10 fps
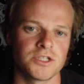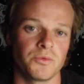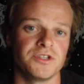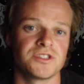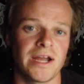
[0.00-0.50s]

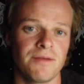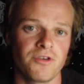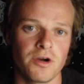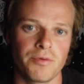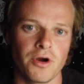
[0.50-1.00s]
So when you sign
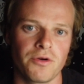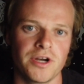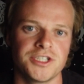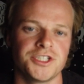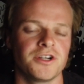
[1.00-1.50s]
up for a
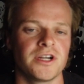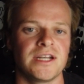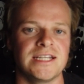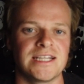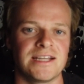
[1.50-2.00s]
brokerage, you're
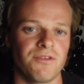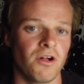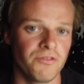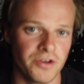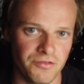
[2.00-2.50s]
going to need to give
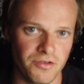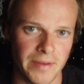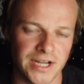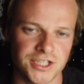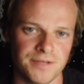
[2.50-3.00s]
all of your
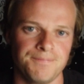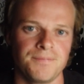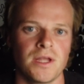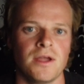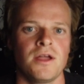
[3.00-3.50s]
information.
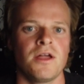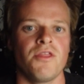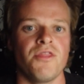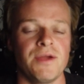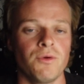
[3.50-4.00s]

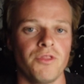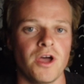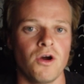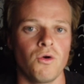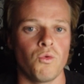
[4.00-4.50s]
They will
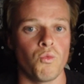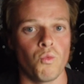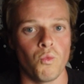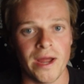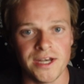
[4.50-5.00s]
know
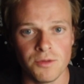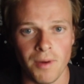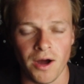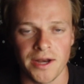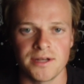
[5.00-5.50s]
when you
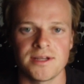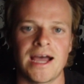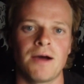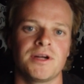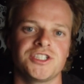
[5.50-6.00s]
bought it,
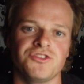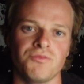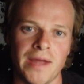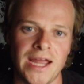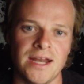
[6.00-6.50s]
how much
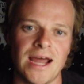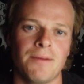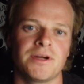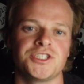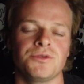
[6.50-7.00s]
you've made,
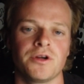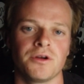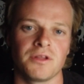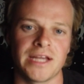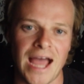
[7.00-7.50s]
how much you
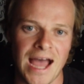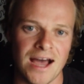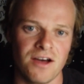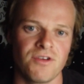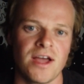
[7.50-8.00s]
currently
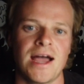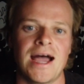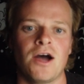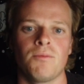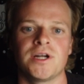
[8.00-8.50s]
have,
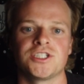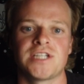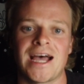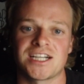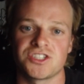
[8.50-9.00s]
how
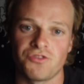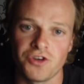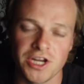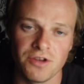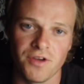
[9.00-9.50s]
much
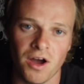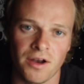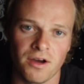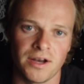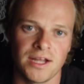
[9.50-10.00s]
tax-free you've
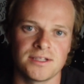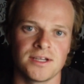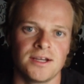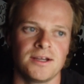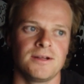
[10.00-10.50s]
got on it.